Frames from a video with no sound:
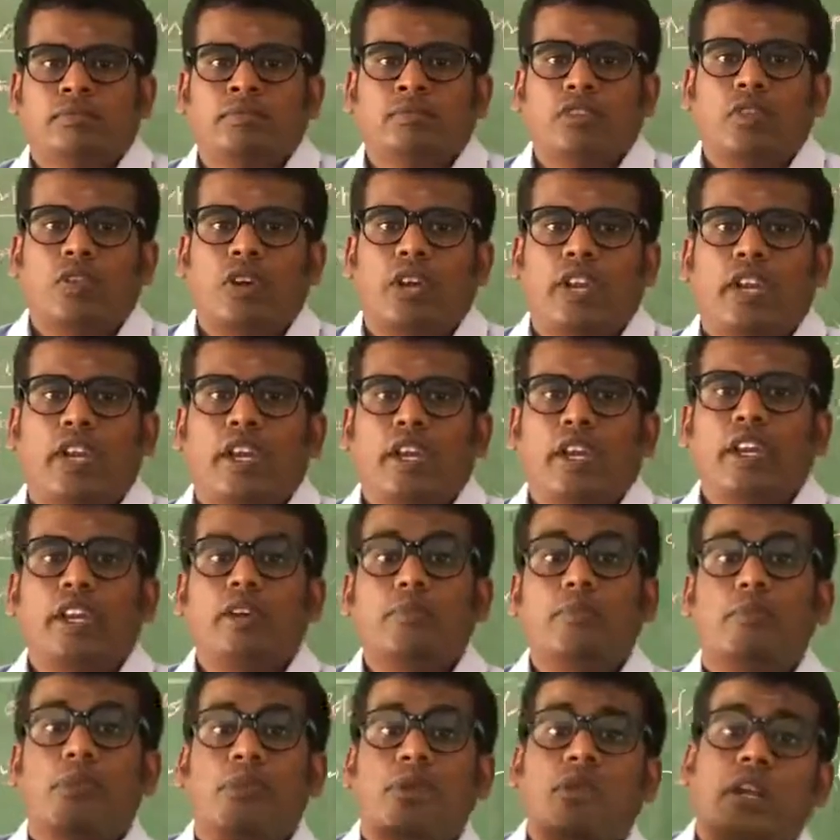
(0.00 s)
Okay,
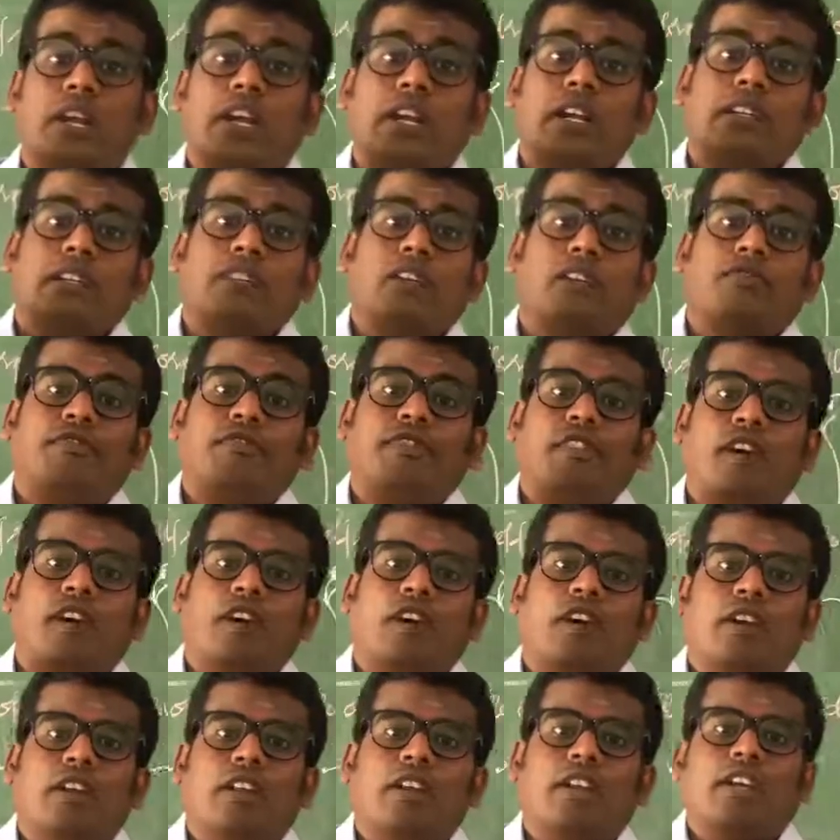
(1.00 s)
it protects the
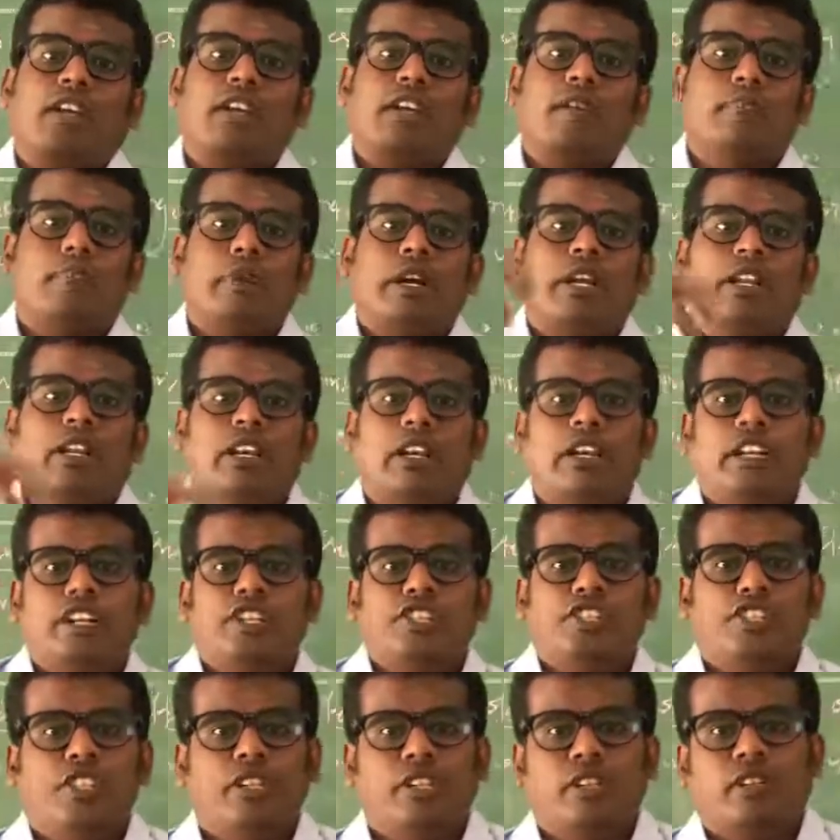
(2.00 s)
flower in bud
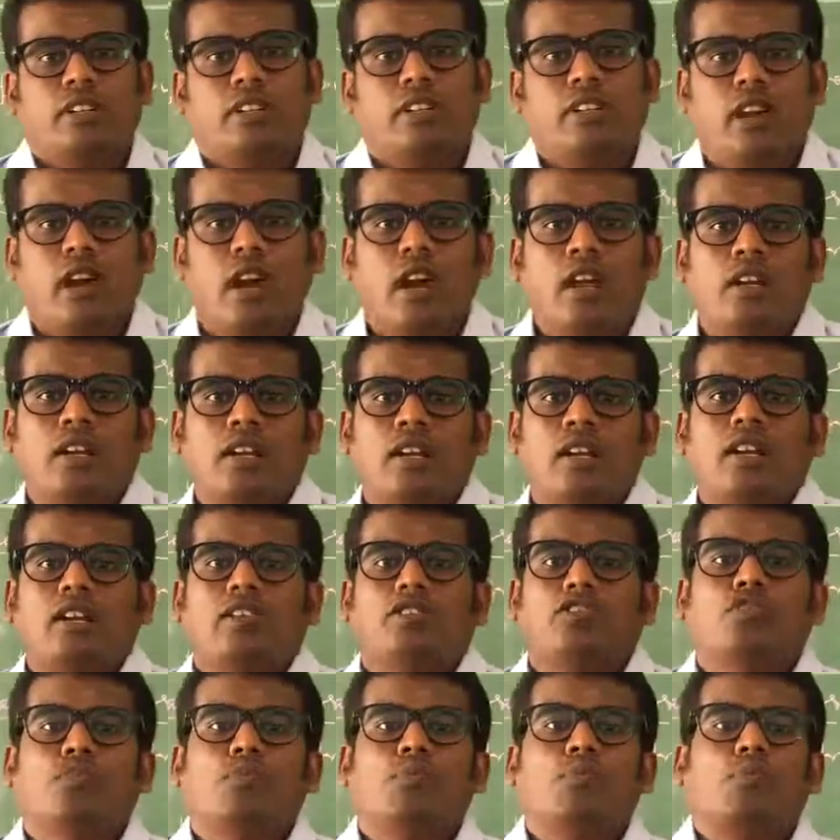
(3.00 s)
condition and
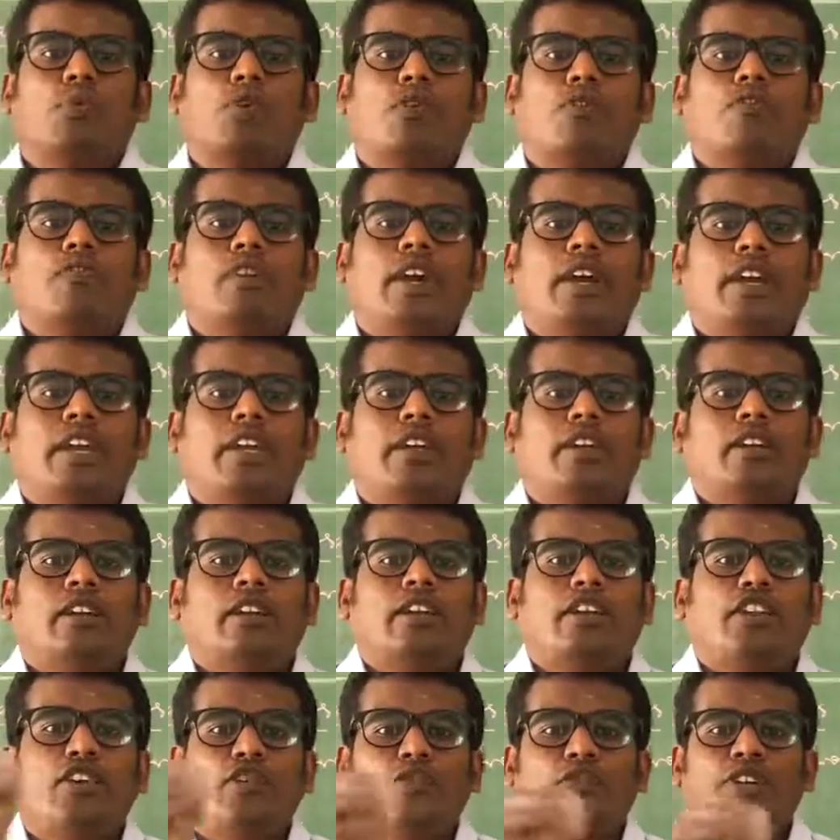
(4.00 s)
also
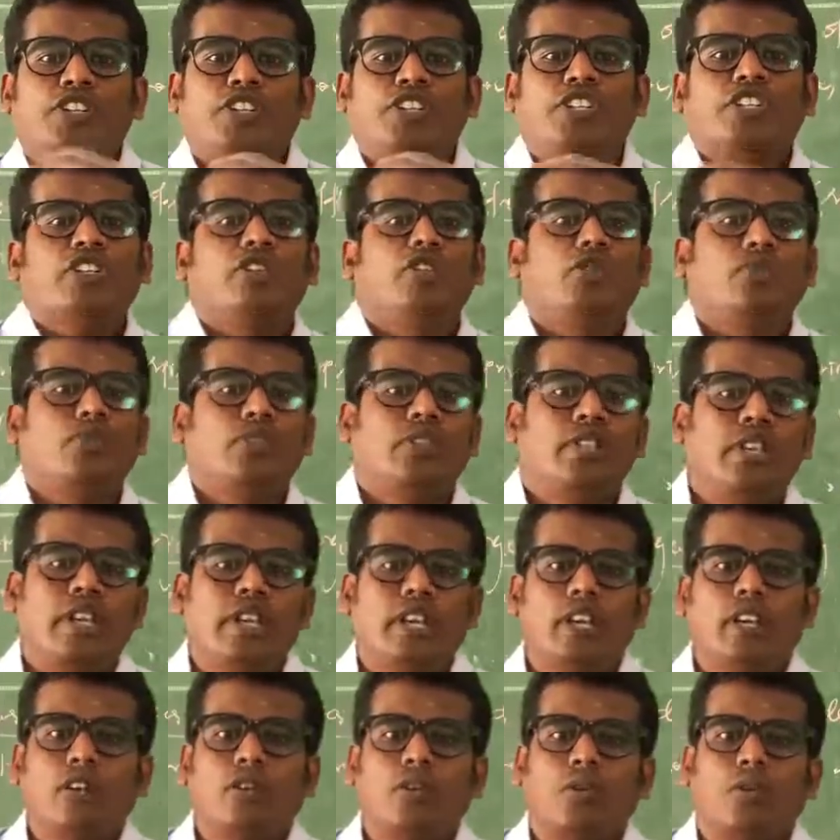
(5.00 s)
provide nutrition to the
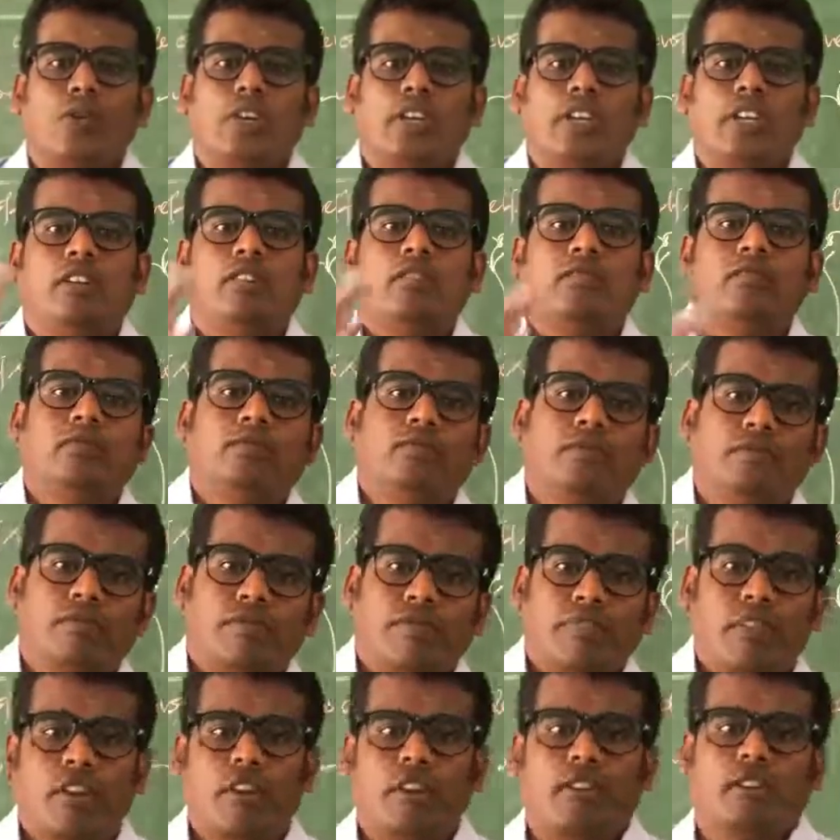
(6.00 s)
growing
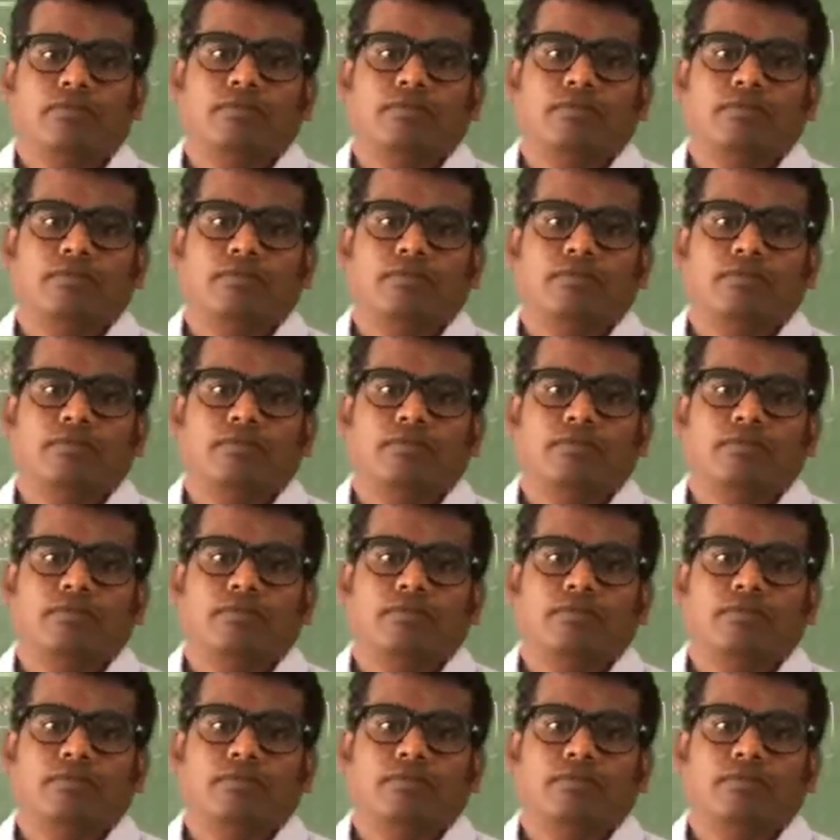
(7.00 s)
flower.